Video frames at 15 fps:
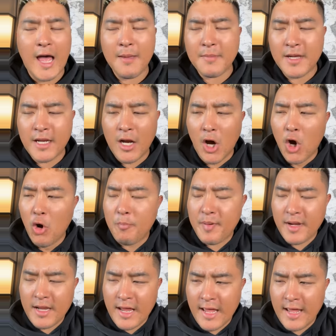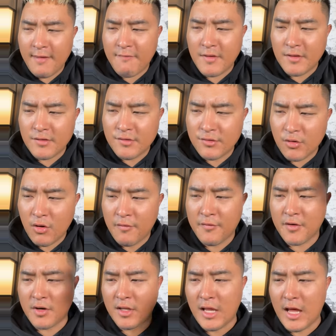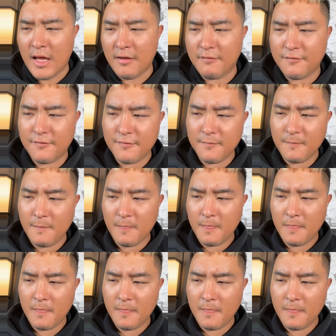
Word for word: I'm going to open the heavens over your life.